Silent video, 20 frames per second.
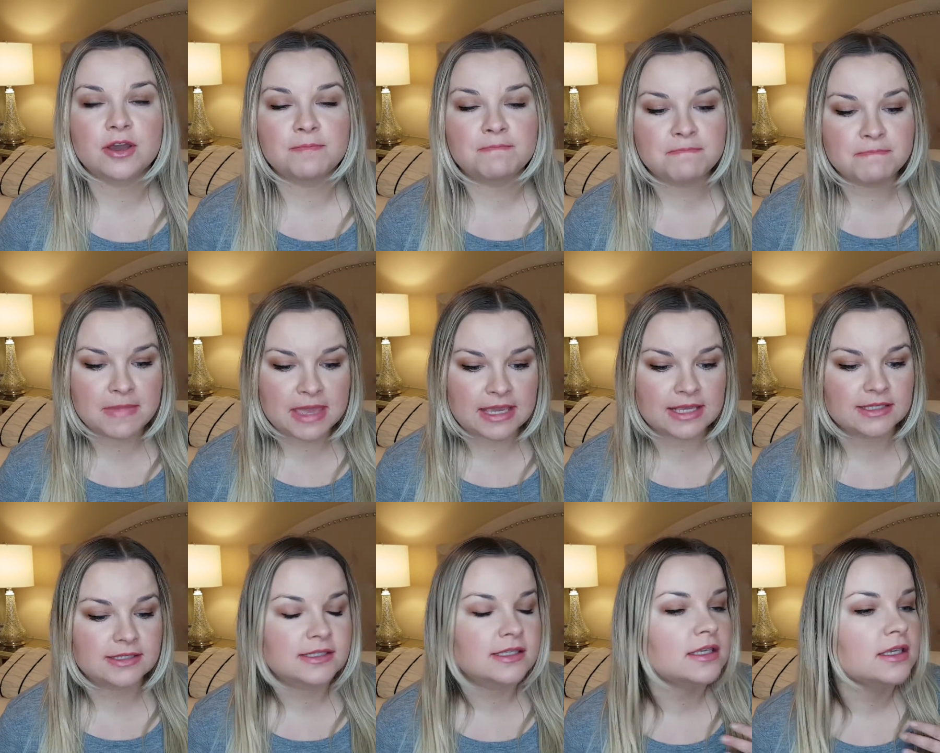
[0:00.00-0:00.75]

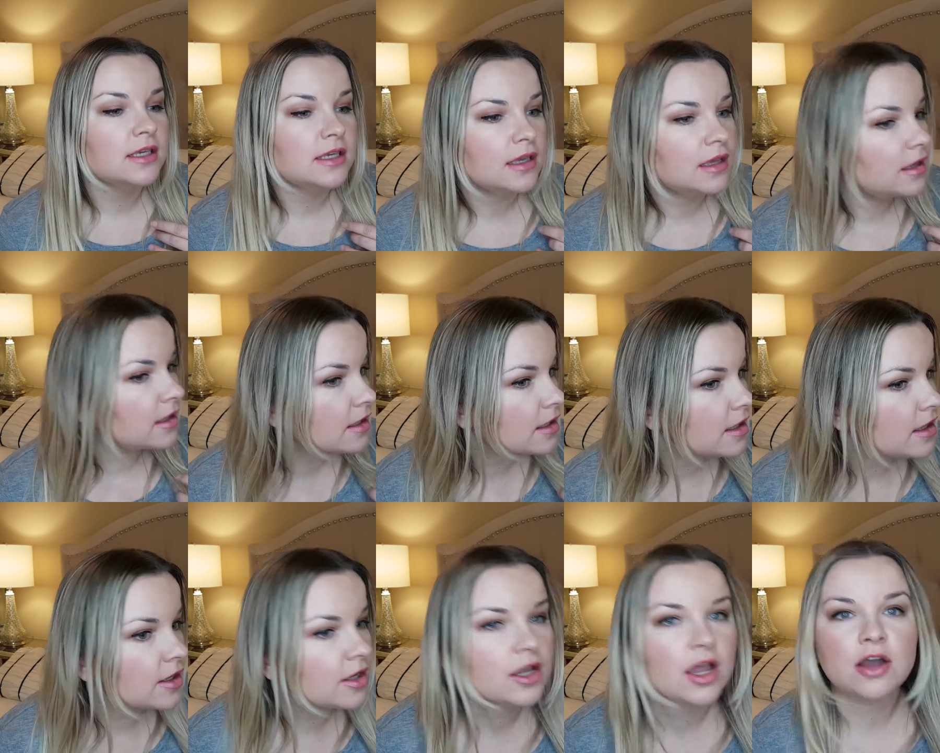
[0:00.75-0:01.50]
amazing
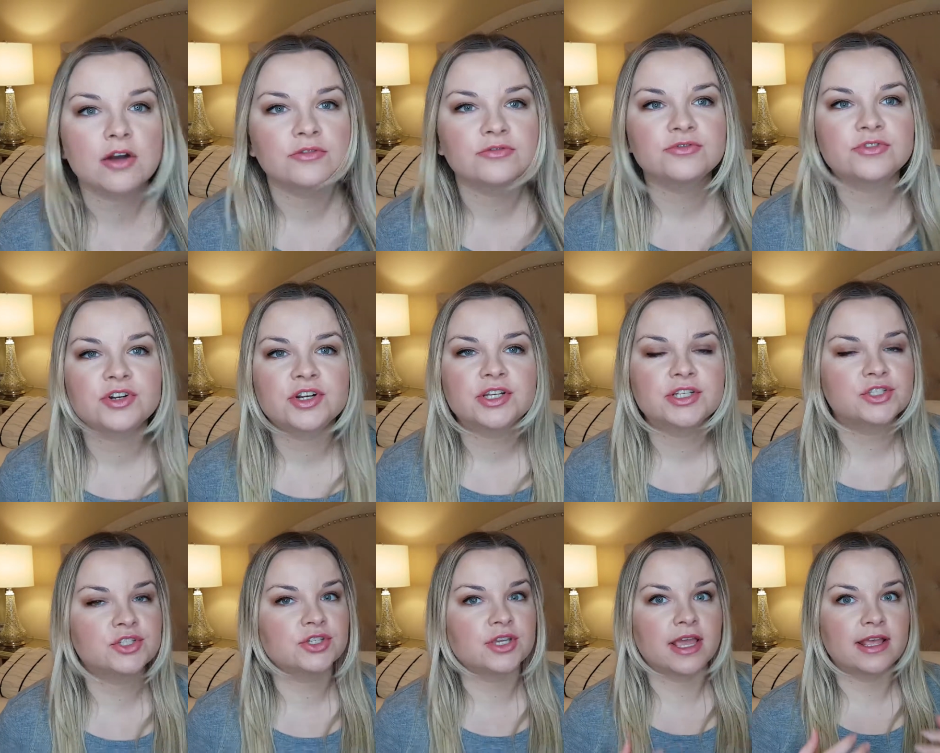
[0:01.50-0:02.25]

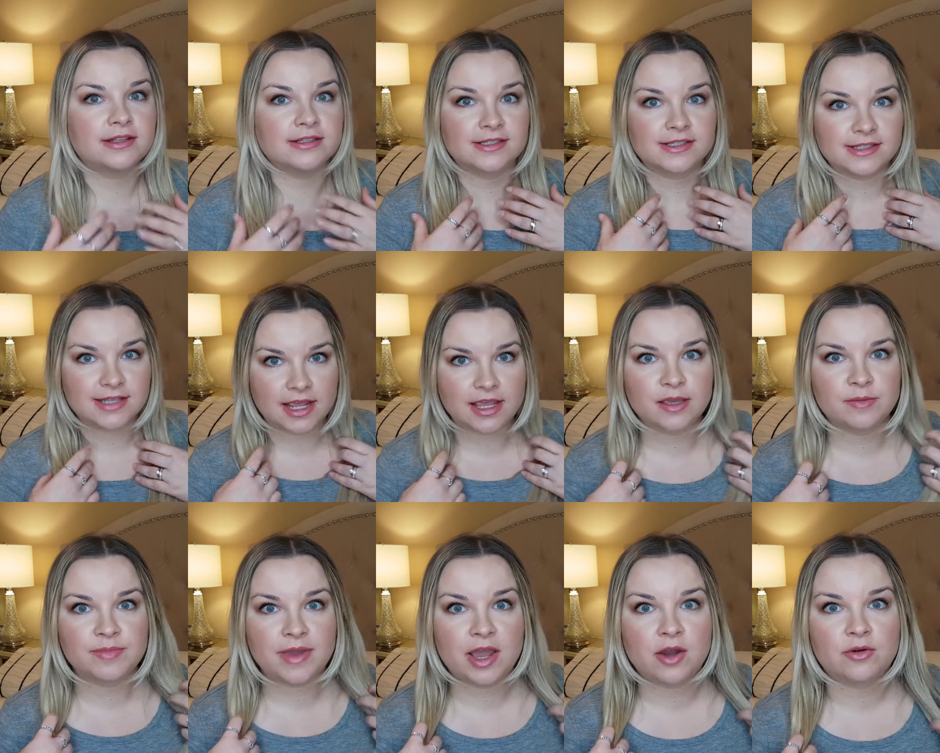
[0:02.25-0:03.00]
coverage and
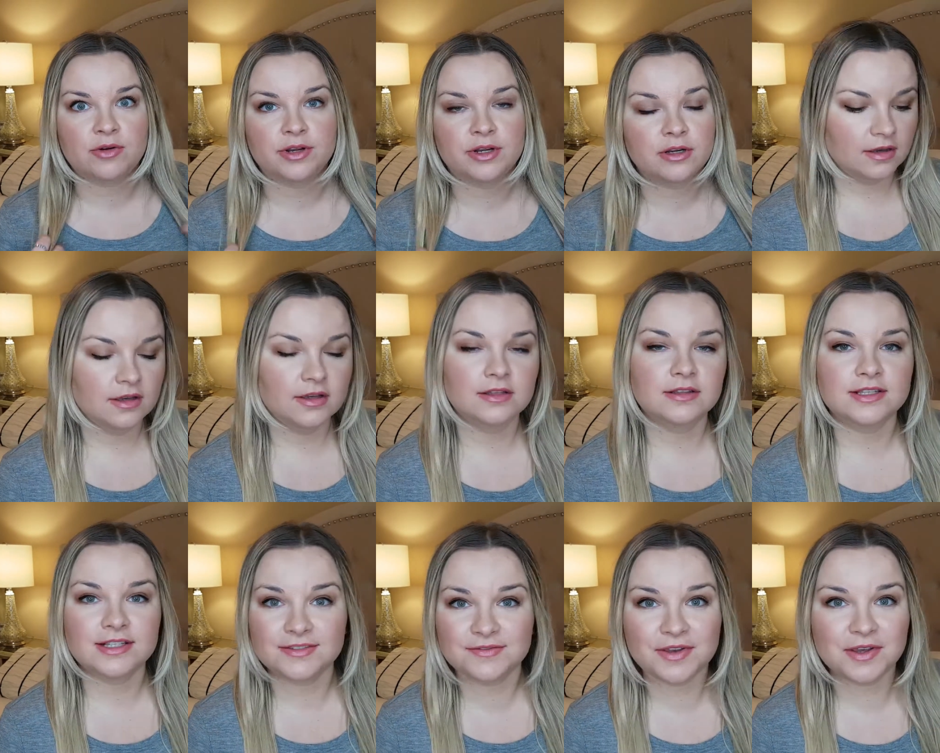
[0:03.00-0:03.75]
staying power.
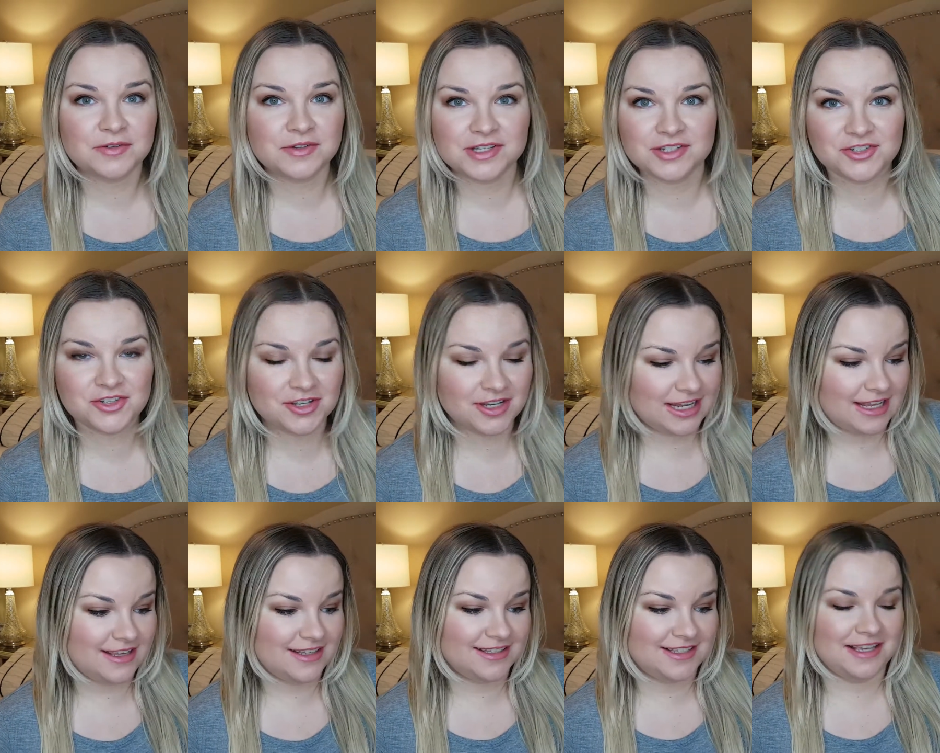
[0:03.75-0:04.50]
This foundation
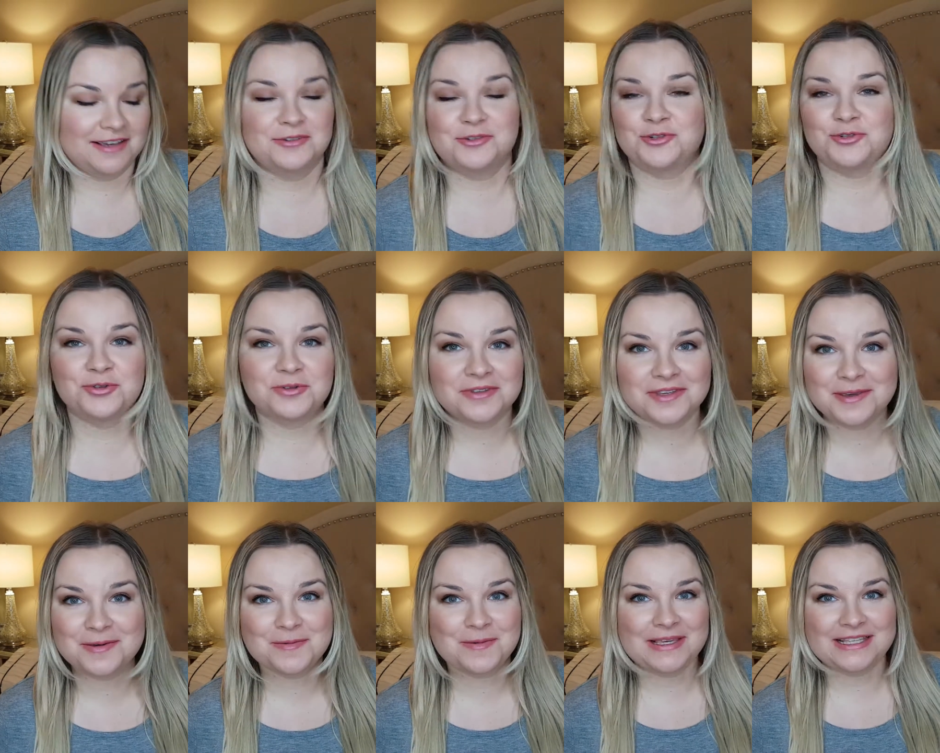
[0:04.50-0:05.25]
is
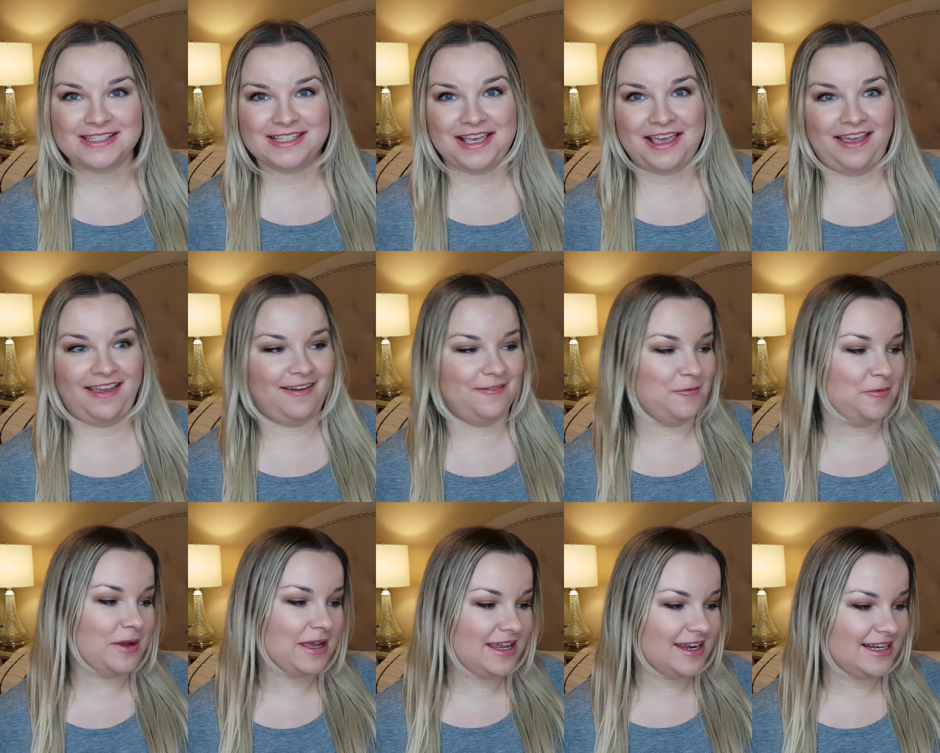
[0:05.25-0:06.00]
truly amazing.
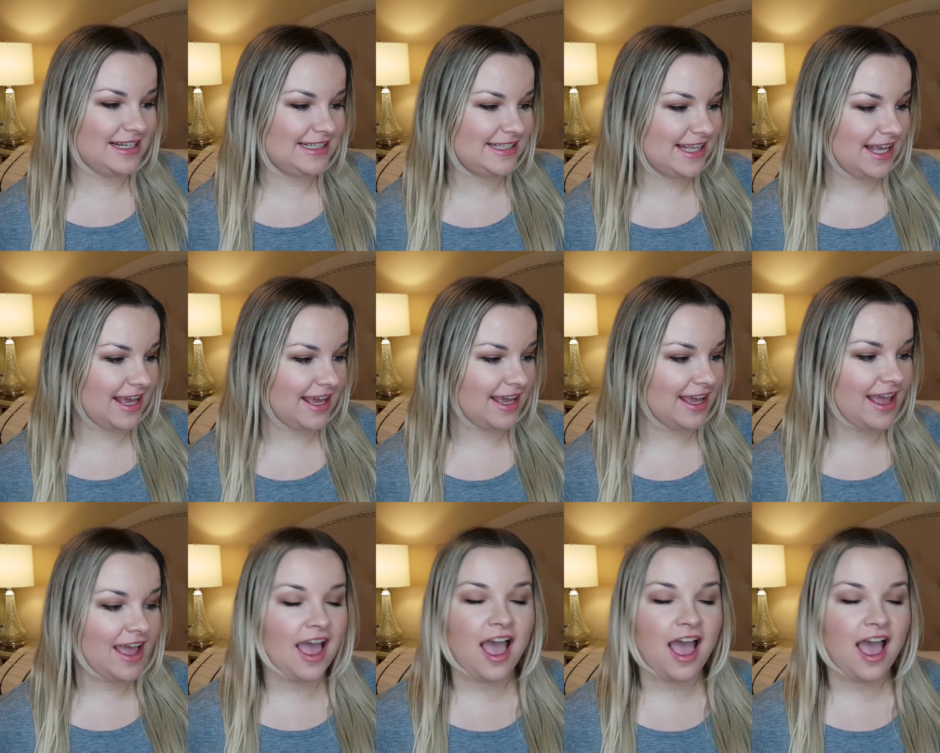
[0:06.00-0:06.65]
What can I say?